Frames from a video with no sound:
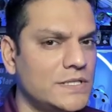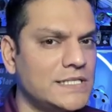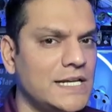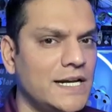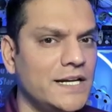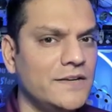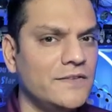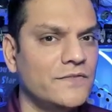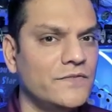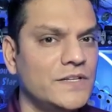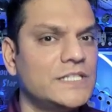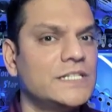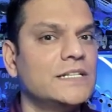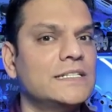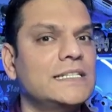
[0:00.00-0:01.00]
side,
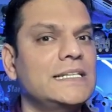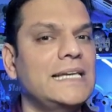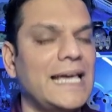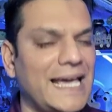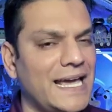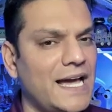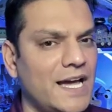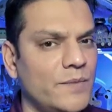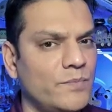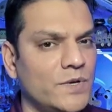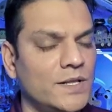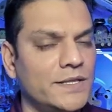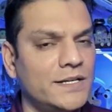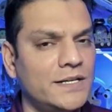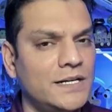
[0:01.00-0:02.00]
which is the AI
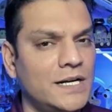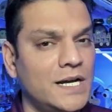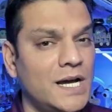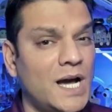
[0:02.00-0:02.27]
builder.